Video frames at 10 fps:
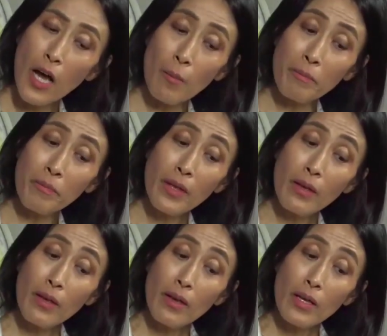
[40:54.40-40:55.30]
Um,
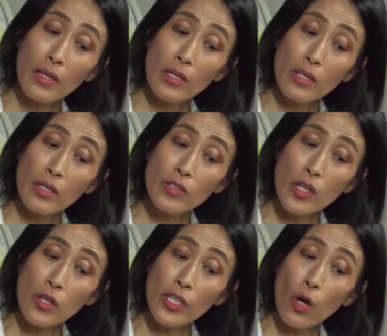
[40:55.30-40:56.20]

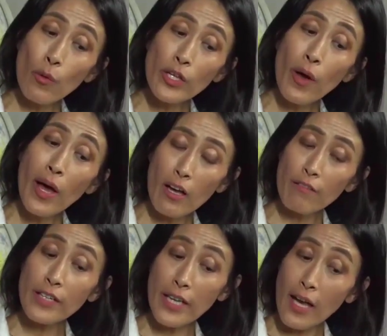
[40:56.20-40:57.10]
so, you know, when you
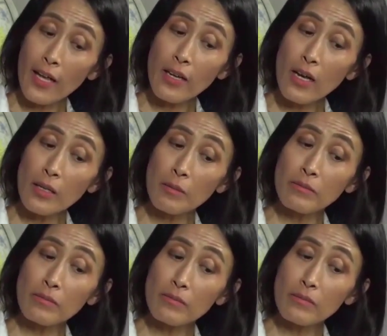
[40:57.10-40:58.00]
have, again,
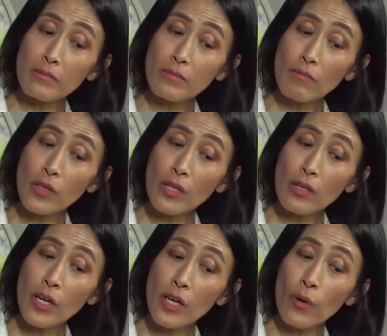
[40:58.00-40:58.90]
um,
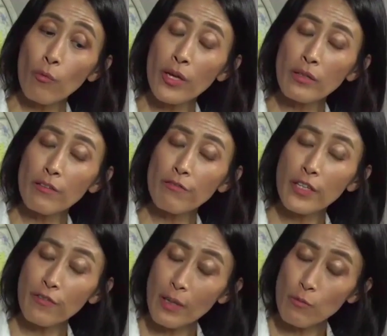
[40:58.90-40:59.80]
you know, when,
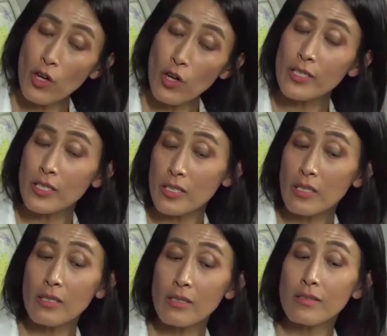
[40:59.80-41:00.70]
if, if Kim Jong un
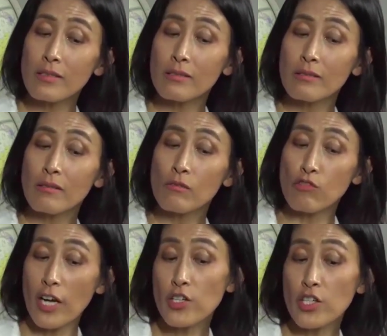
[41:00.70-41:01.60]
sees
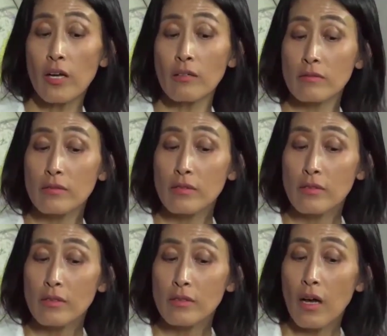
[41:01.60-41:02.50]
Russia
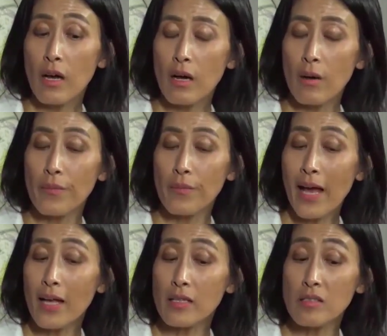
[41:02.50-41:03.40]

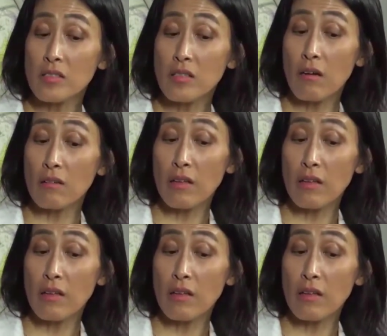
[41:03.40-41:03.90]
um, as